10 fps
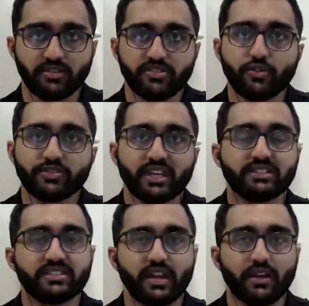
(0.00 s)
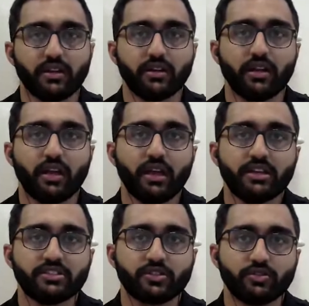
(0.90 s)
There's no set standard.
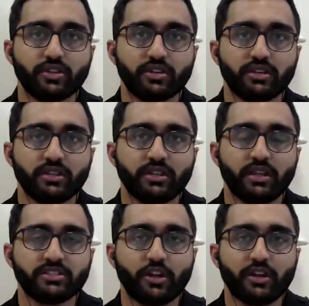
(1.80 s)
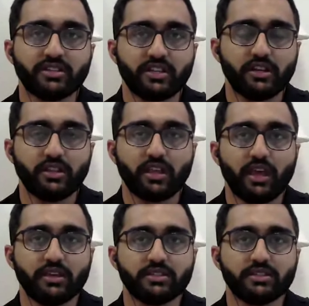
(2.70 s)
So there, it's not necessarily the